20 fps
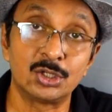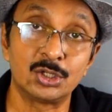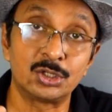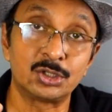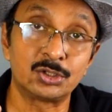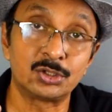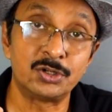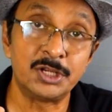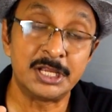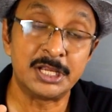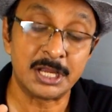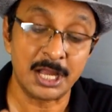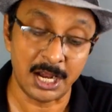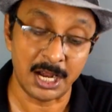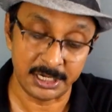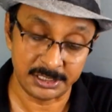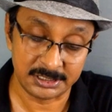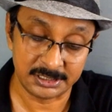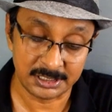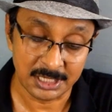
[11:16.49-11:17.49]
3
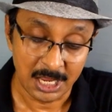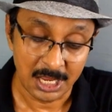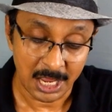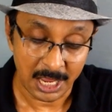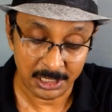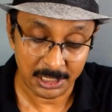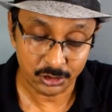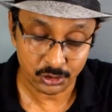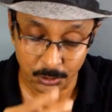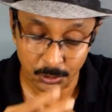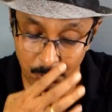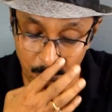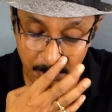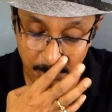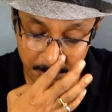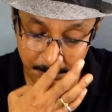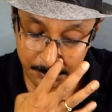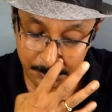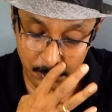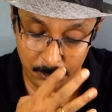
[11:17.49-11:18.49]
cards. I'll show you one
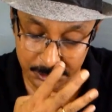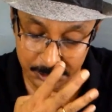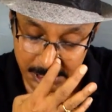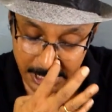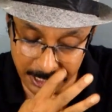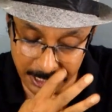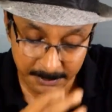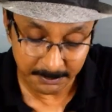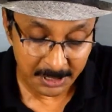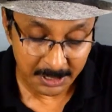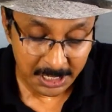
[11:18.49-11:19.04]
more time.